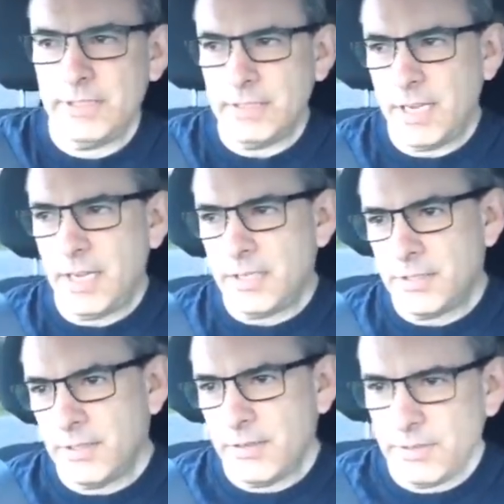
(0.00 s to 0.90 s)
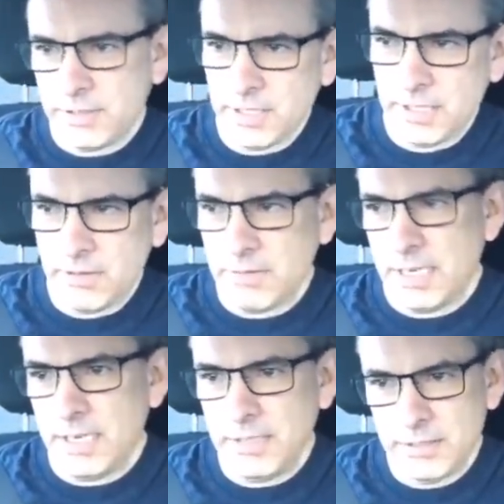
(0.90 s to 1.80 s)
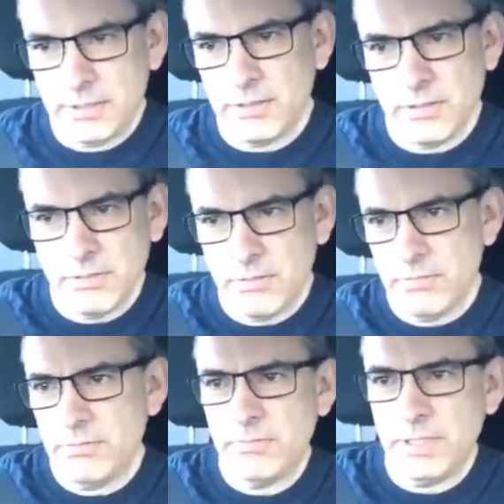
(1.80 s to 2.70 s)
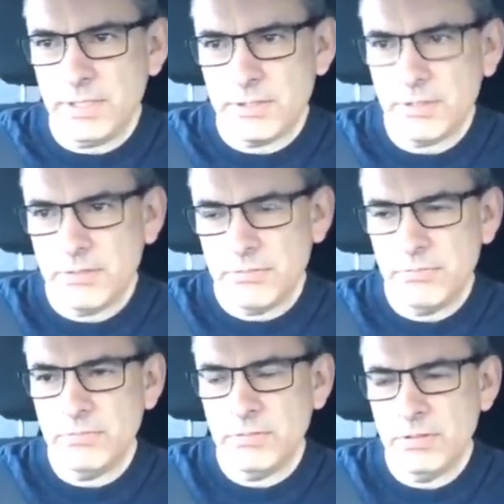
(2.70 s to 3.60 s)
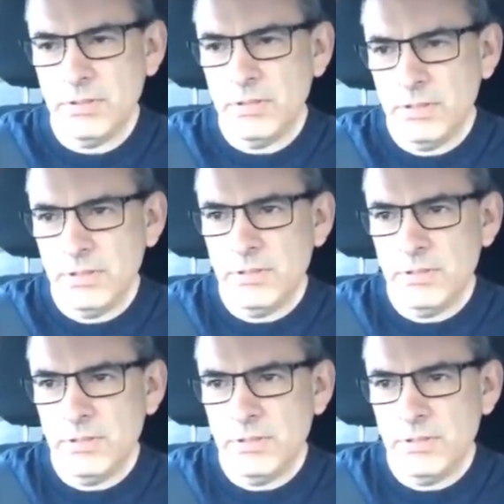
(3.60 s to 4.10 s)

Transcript: we're still having sex, so it's like, okay, so things are